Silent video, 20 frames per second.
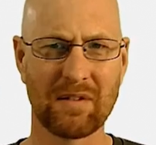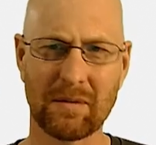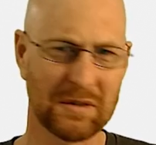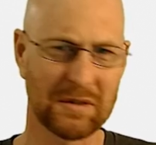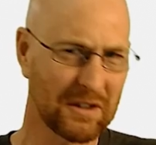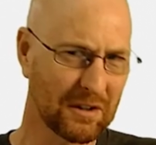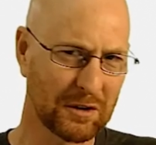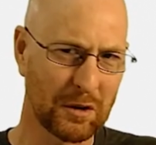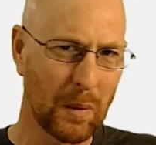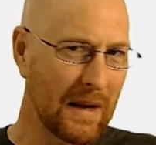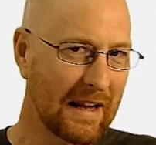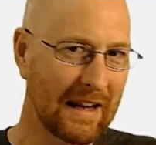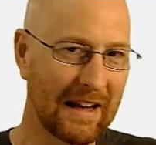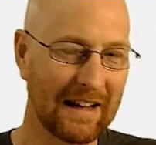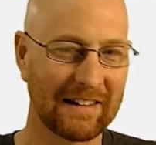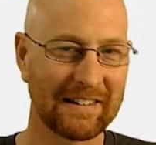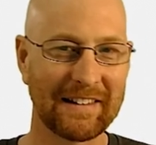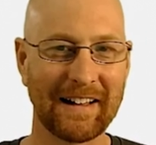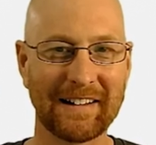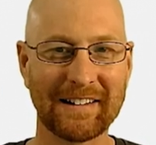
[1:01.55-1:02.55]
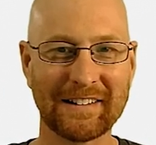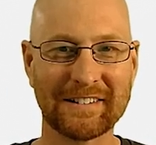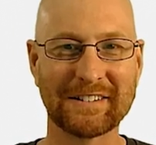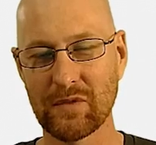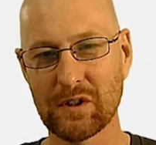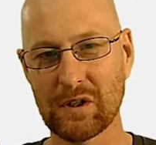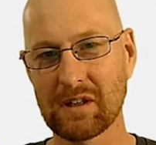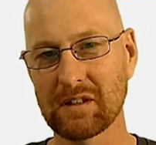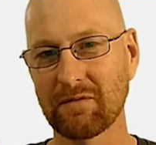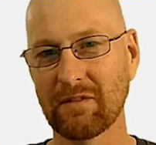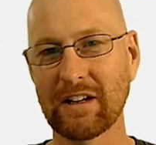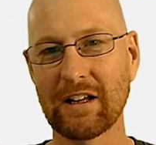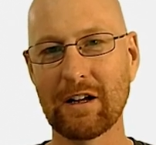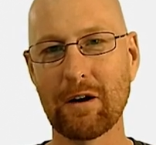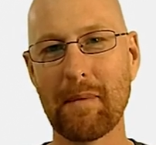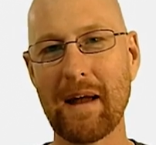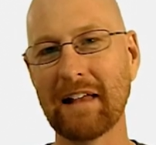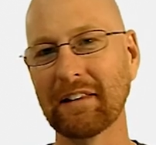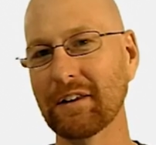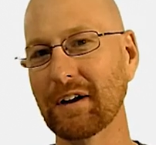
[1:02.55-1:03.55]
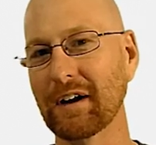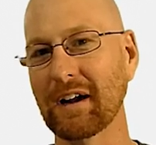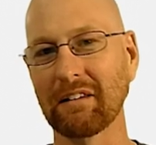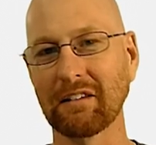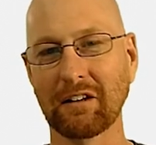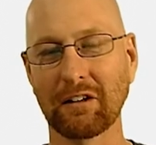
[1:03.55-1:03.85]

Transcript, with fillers: and I'm still tweaking things. So this video may look a